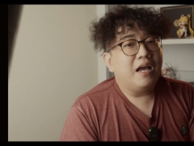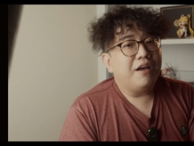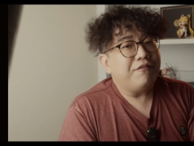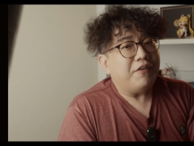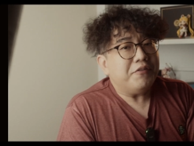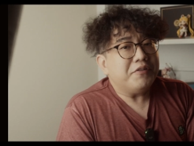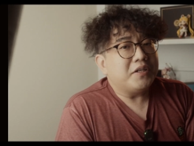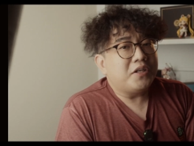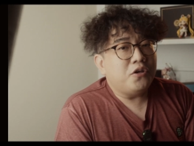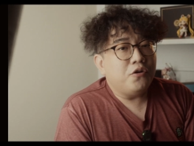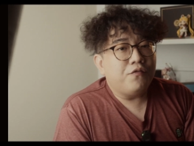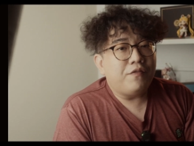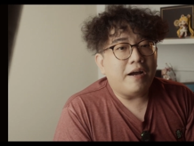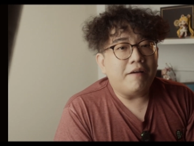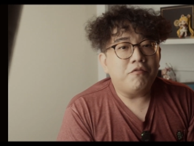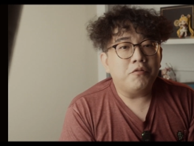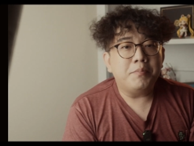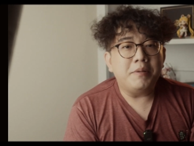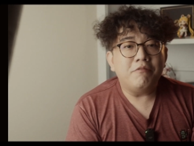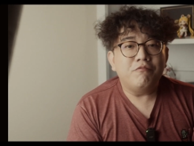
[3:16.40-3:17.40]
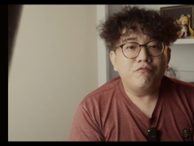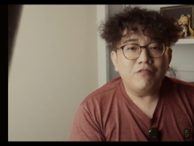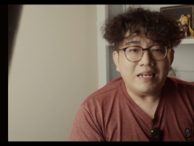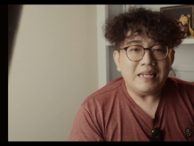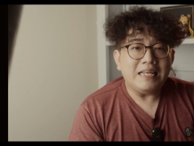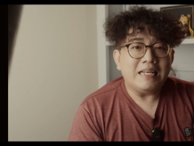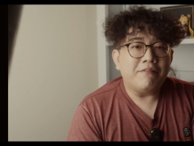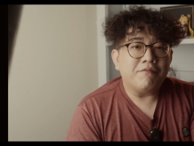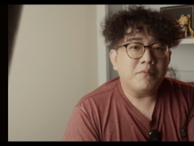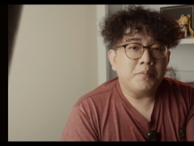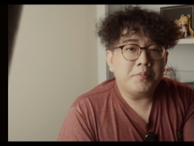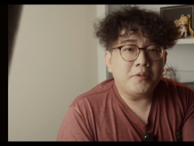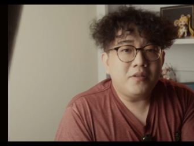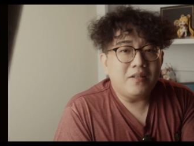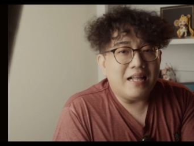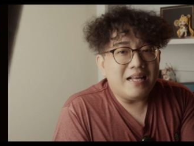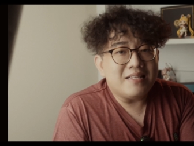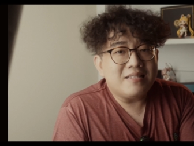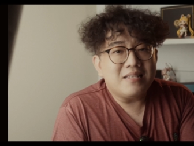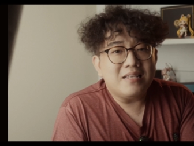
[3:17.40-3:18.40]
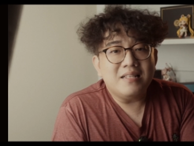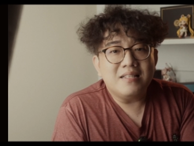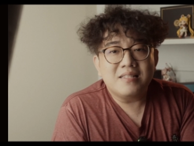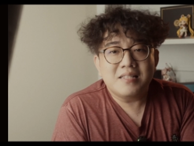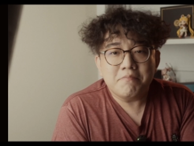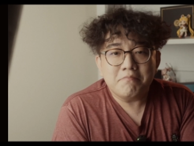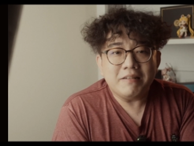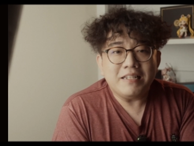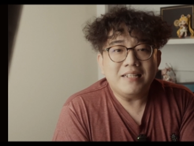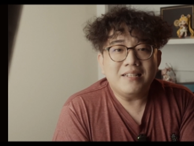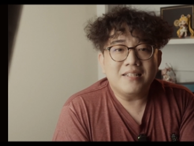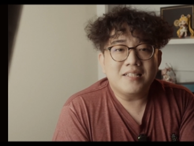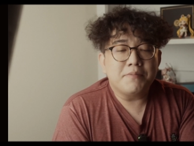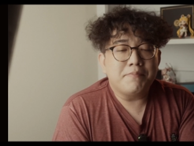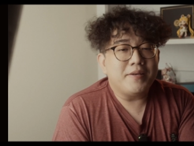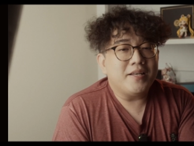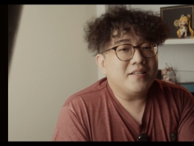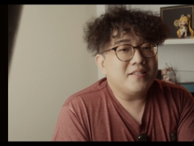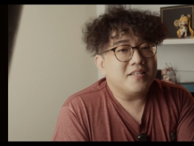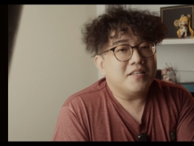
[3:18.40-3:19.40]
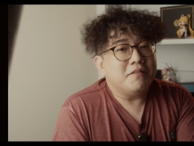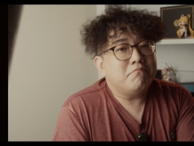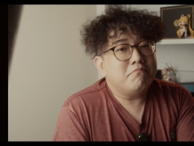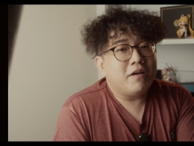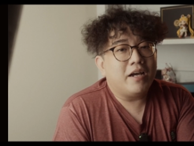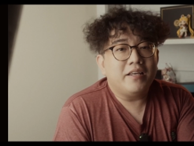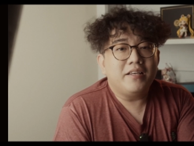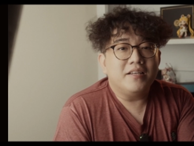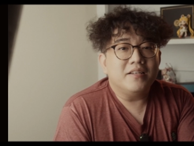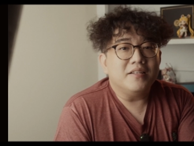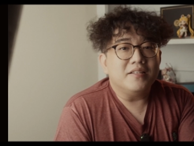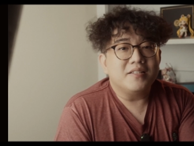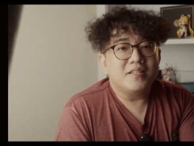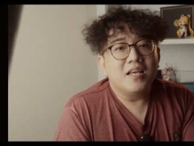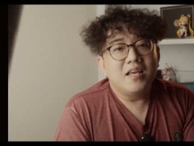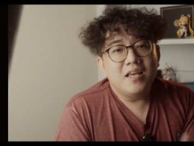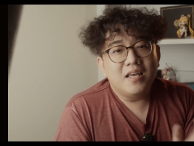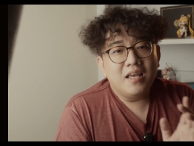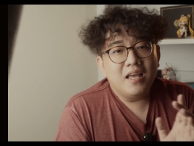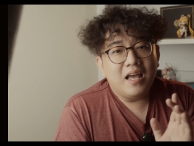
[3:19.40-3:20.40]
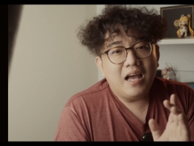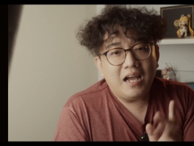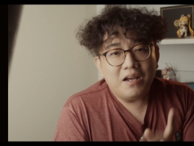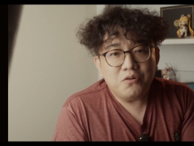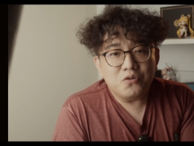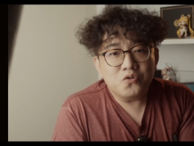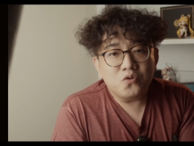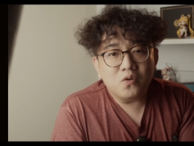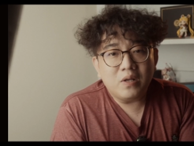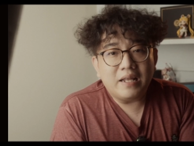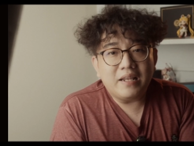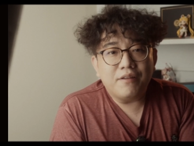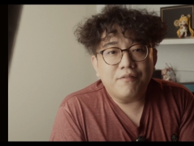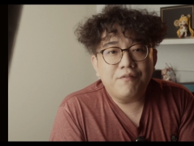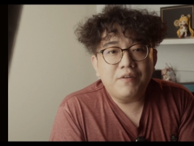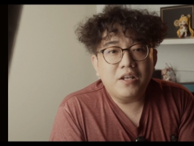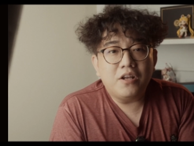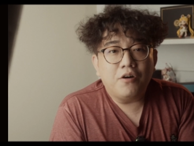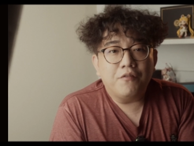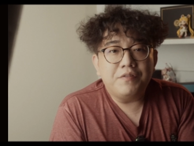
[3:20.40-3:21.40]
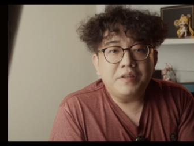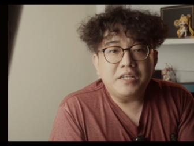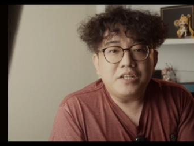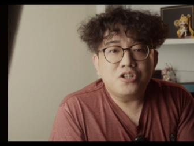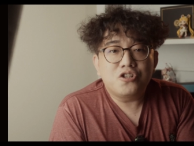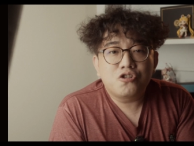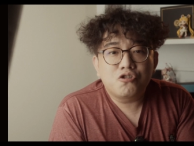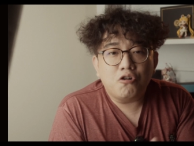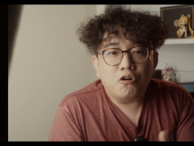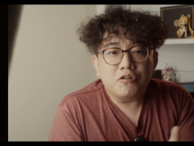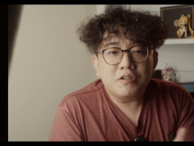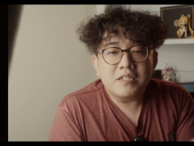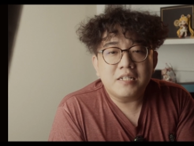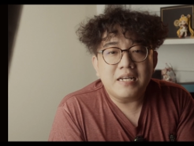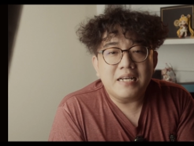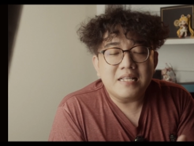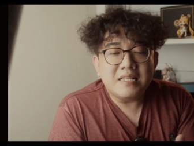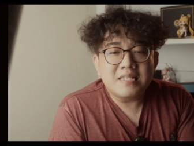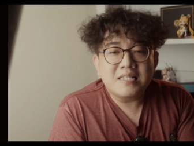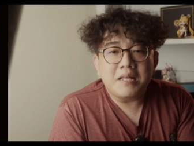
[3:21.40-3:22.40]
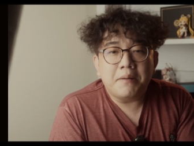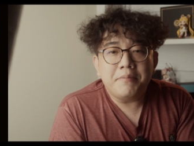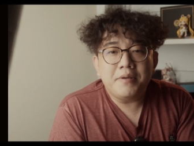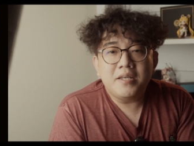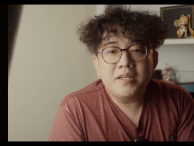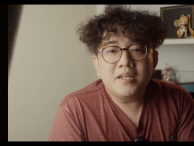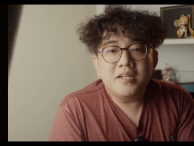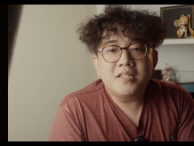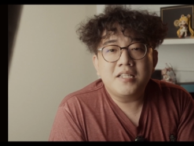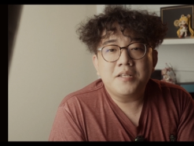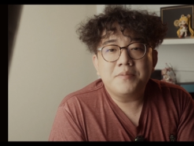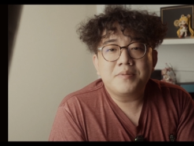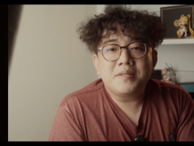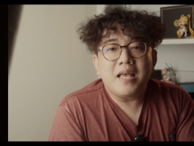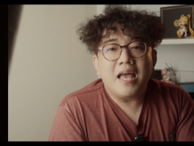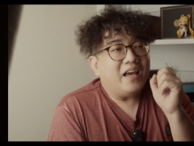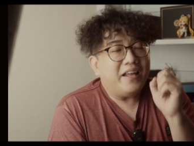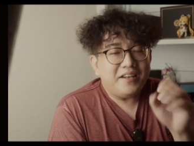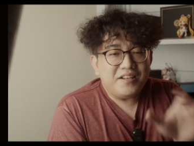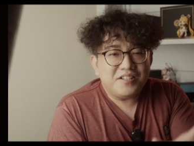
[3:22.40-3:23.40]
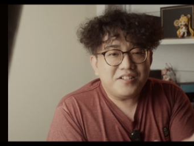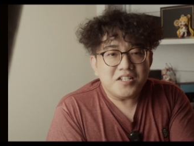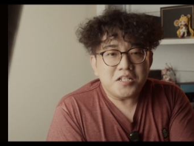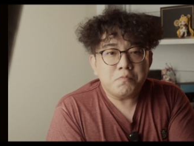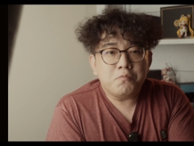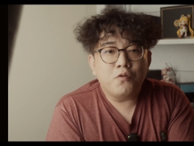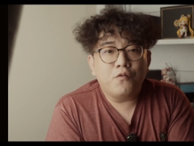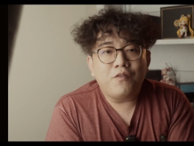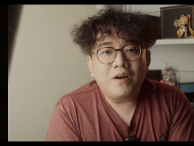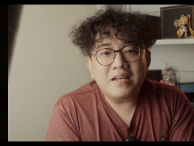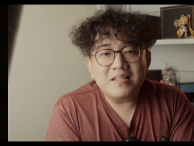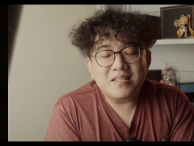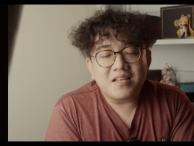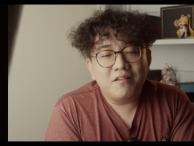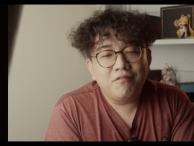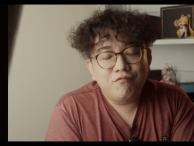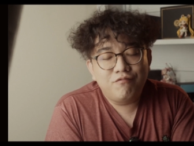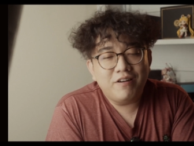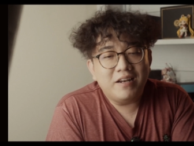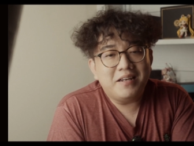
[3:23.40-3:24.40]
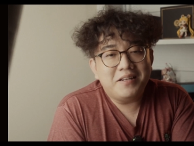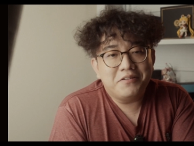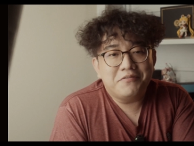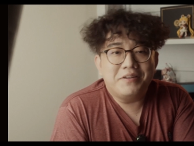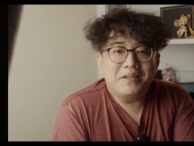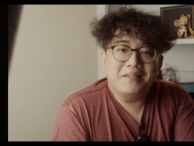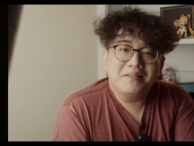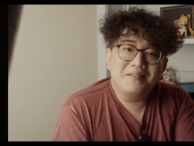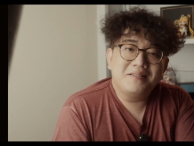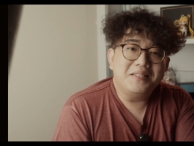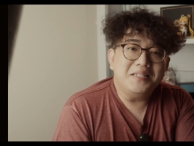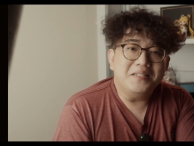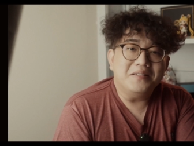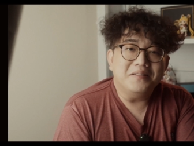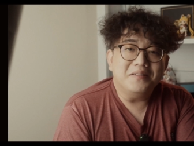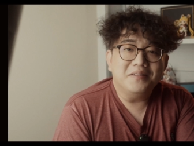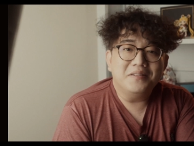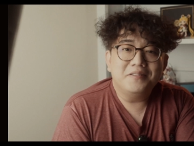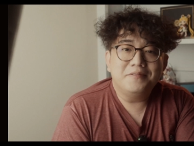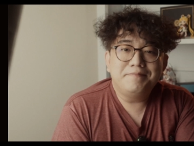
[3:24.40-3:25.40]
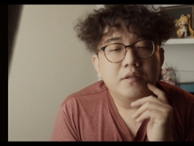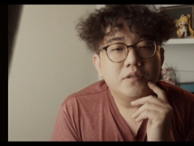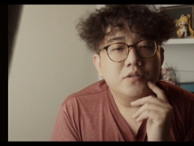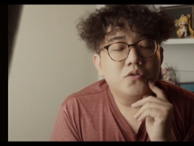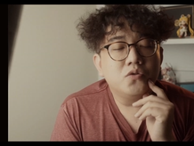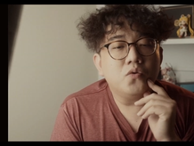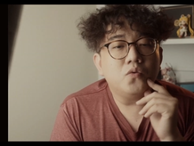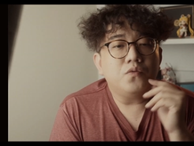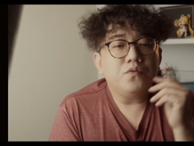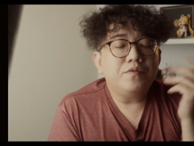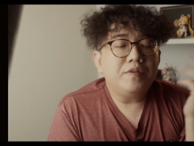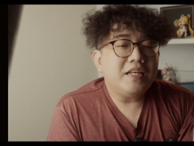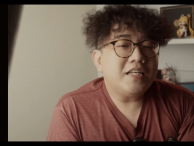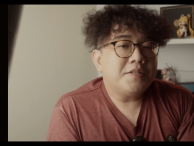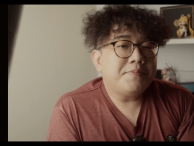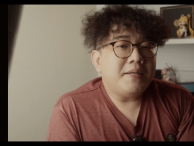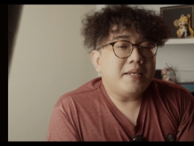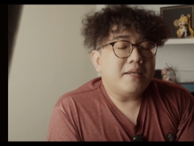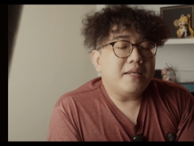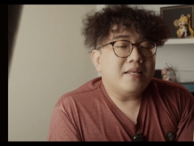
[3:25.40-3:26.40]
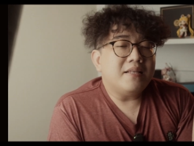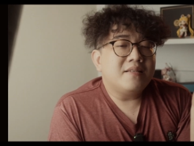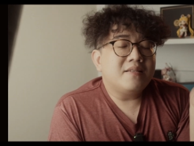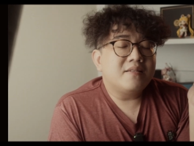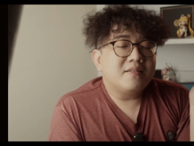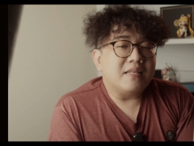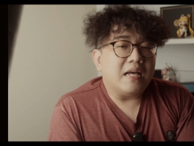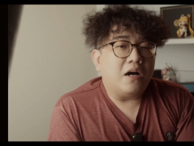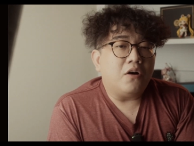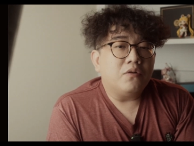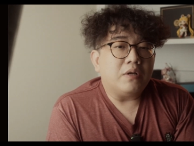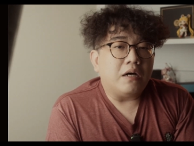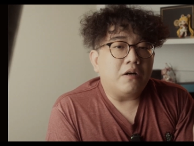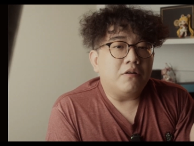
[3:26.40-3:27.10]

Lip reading: I found the Q5 to be really comfortable as it simply disappears in my ears. I also like the fit of the shorter and stubbier ear tips, and it just provides a really great seal. So next bit is sound.